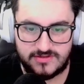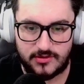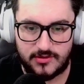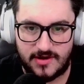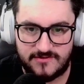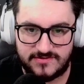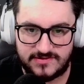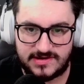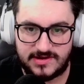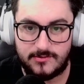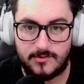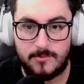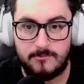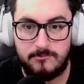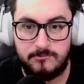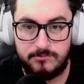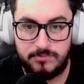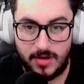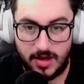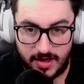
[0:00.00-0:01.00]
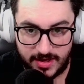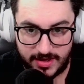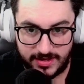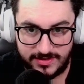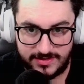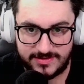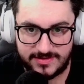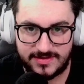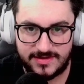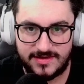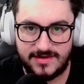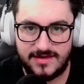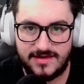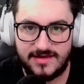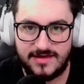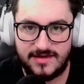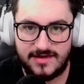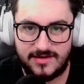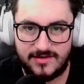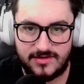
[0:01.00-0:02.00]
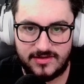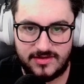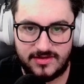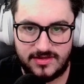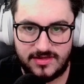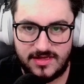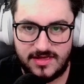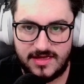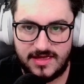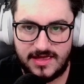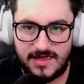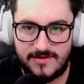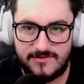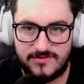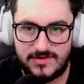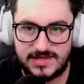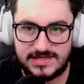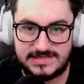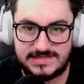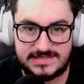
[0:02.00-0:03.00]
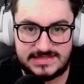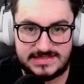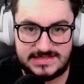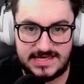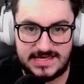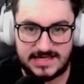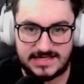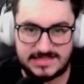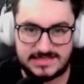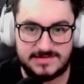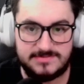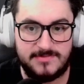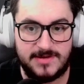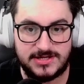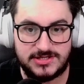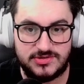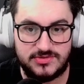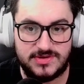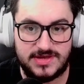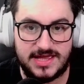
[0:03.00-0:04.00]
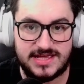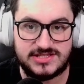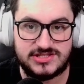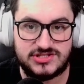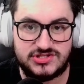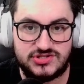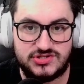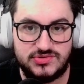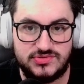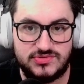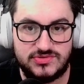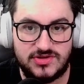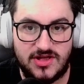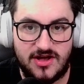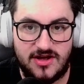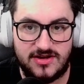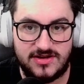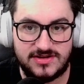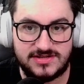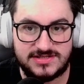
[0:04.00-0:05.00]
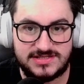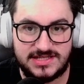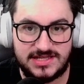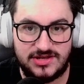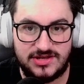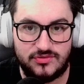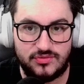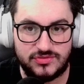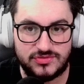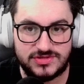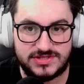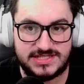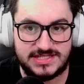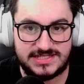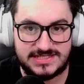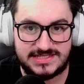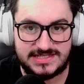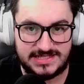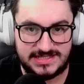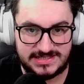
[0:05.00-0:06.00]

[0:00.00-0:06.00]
crafting table. But if you get sticks, mind you, yes, 2 logs equals 16